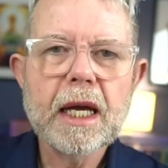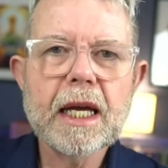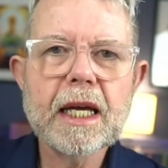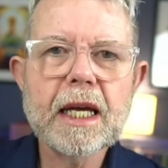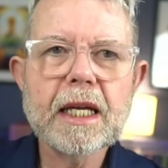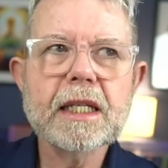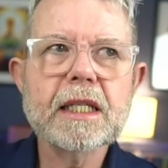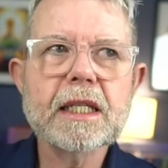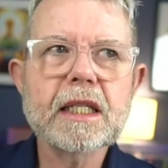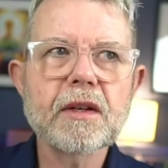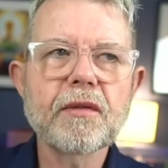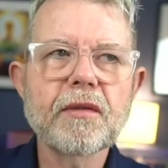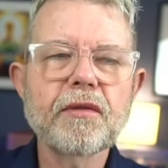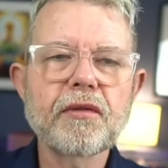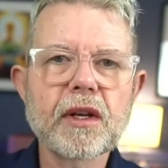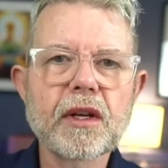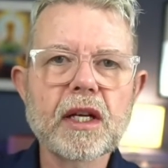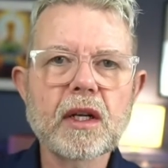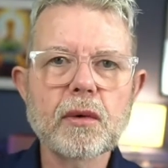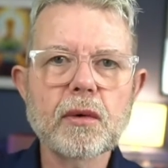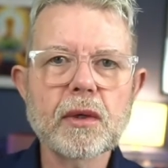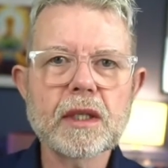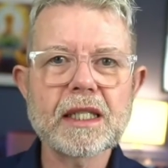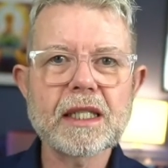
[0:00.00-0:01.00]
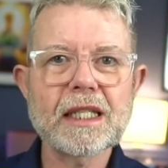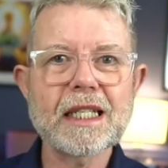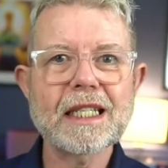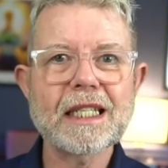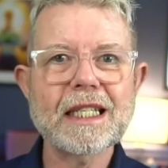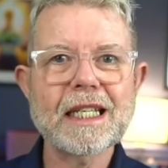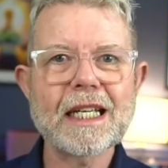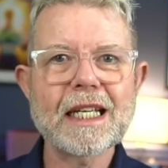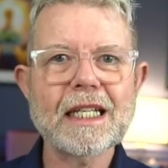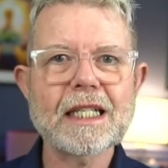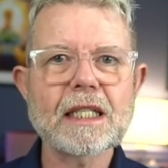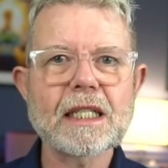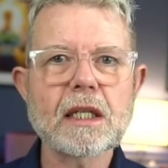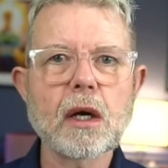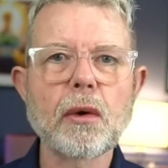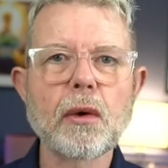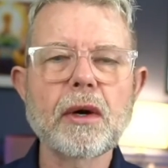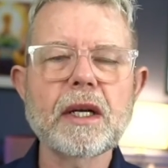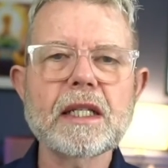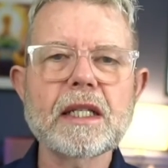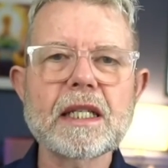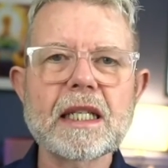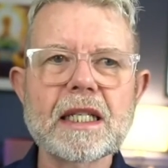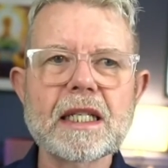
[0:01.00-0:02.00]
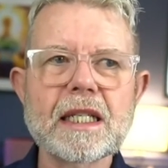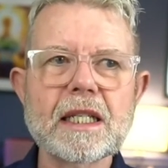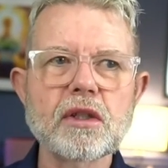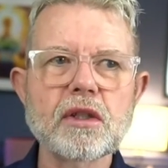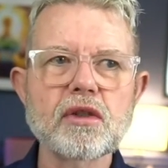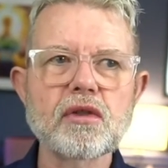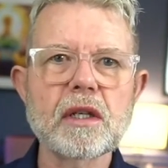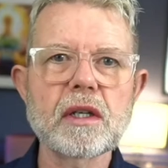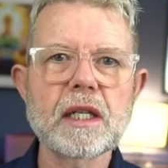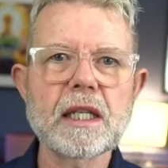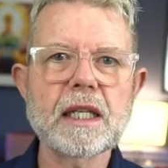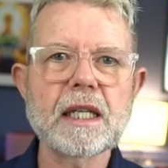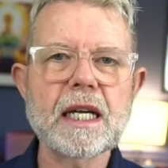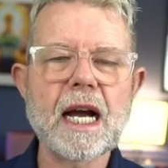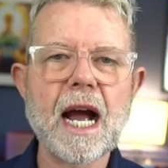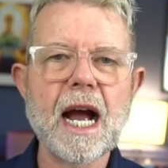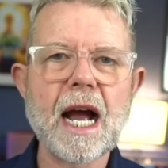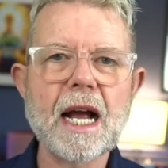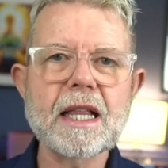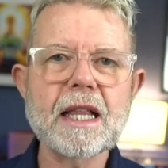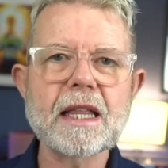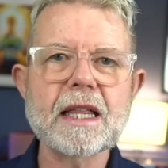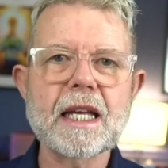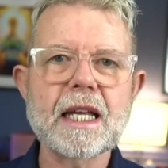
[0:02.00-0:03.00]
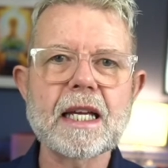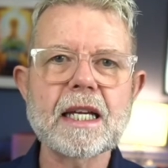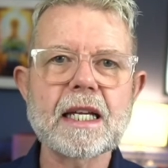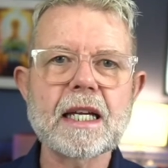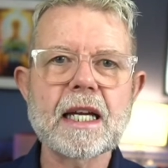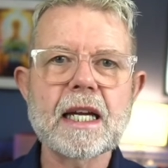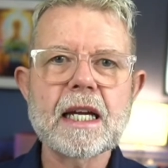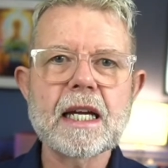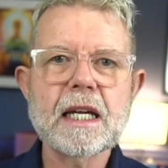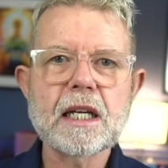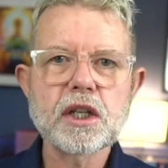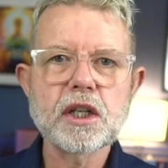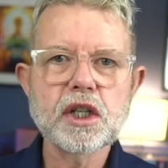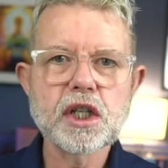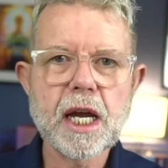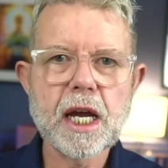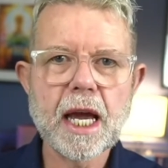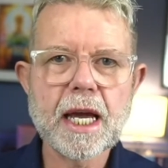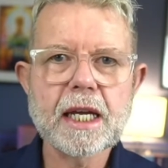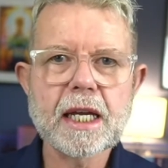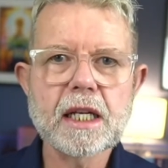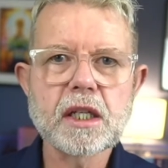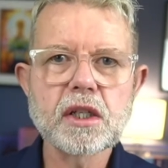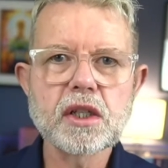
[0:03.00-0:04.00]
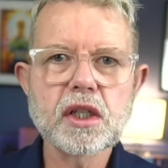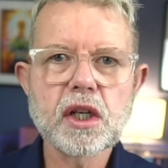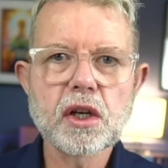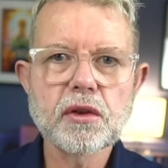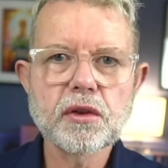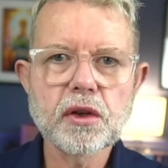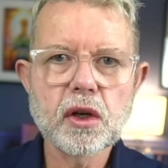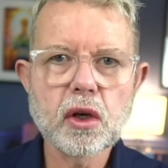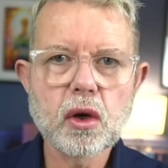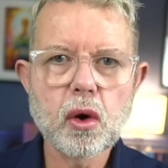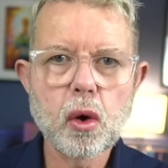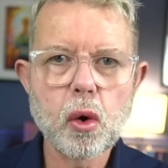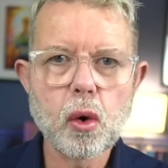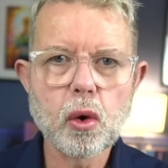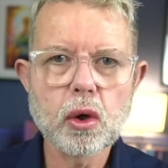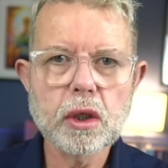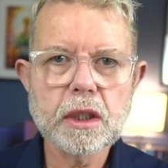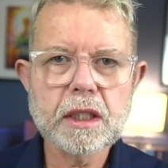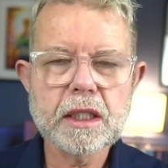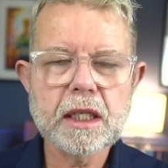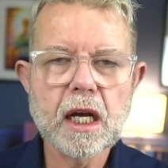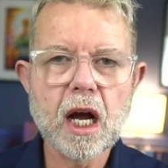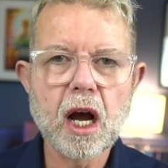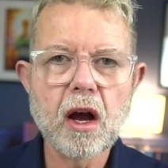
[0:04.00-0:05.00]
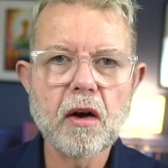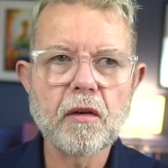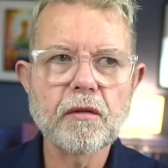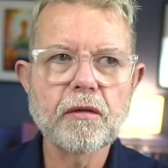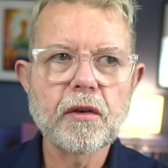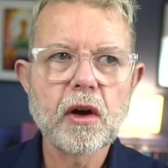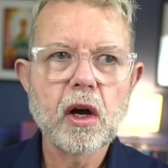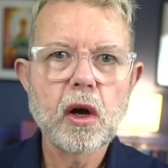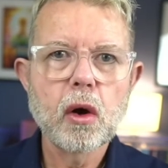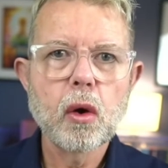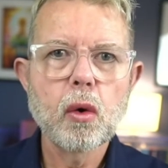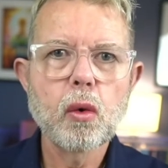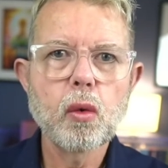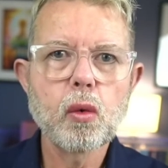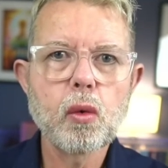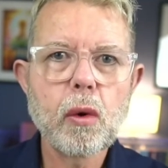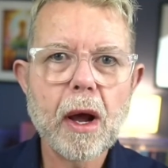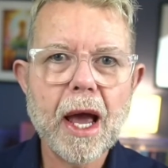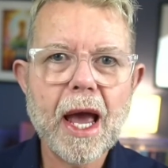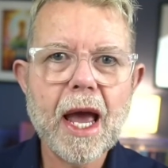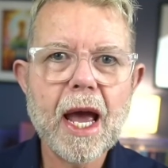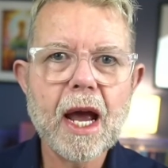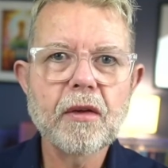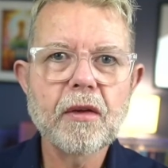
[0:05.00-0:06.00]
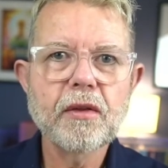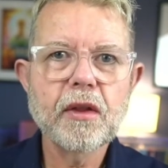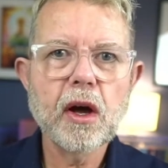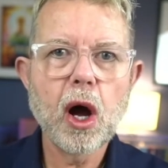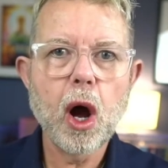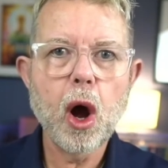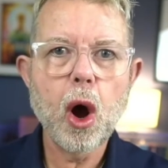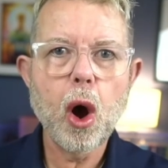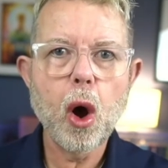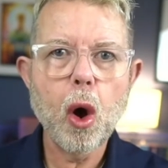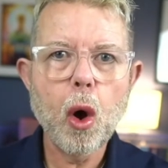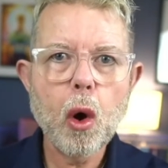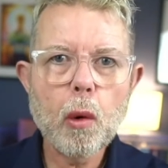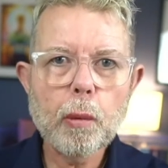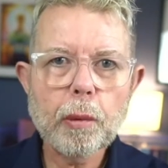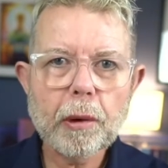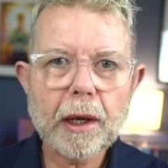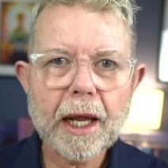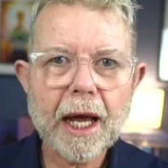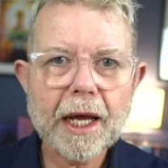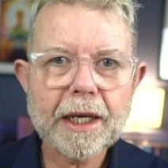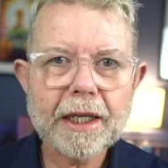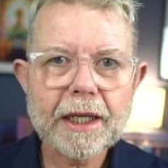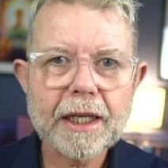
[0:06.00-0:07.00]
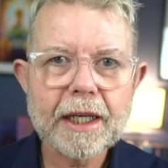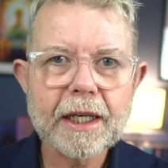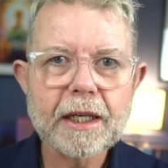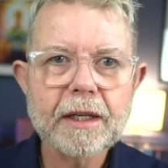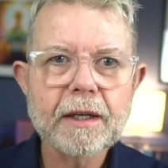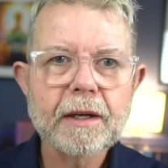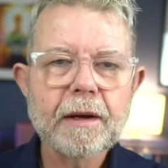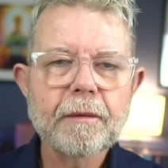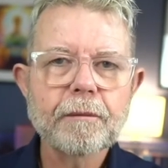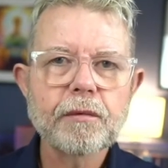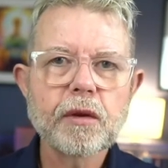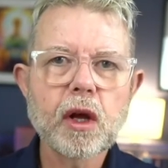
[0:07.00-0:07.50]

is the frequency that is going to literally, I think, change the course of where the whole planet,